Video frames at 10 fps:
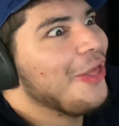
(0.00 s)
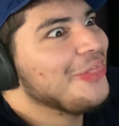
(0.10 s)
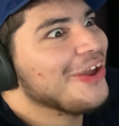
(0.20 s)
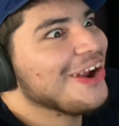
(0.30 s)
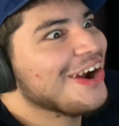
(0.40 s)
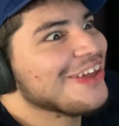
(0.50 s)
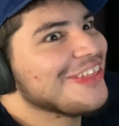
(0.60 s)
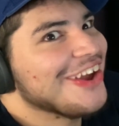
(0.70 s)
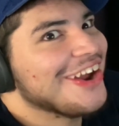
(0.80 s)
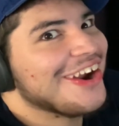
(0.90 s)
They are
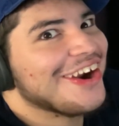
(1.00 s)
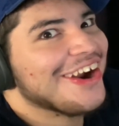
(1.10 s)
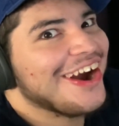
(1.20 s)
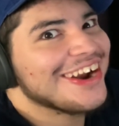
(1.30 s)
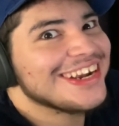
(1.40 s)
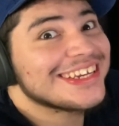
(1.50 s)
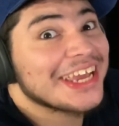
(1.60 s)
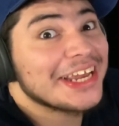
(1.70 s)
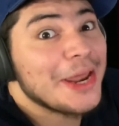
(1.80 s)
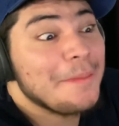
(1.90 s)
there. Are you
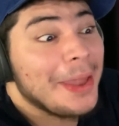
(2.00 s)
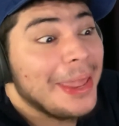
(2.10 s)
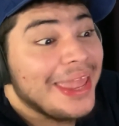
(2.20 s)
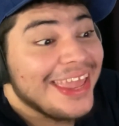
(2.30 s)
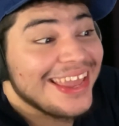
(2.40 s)
kidding me?